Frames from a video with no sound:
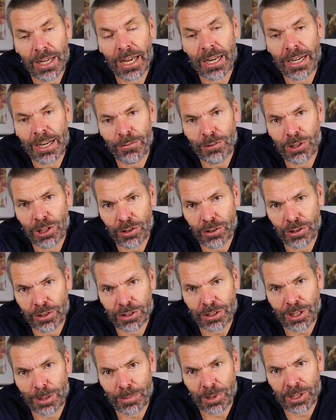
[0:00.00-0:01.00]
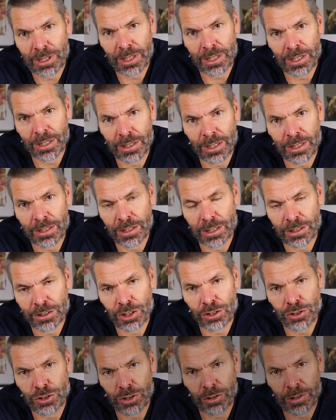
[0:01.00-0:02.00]
and have a look at some of the
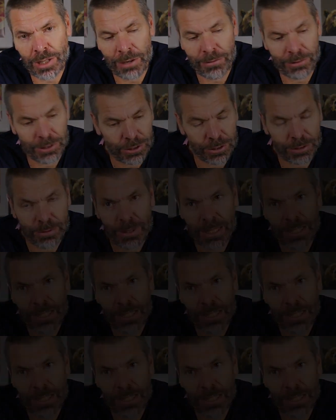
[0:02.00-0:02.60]
tissue currents.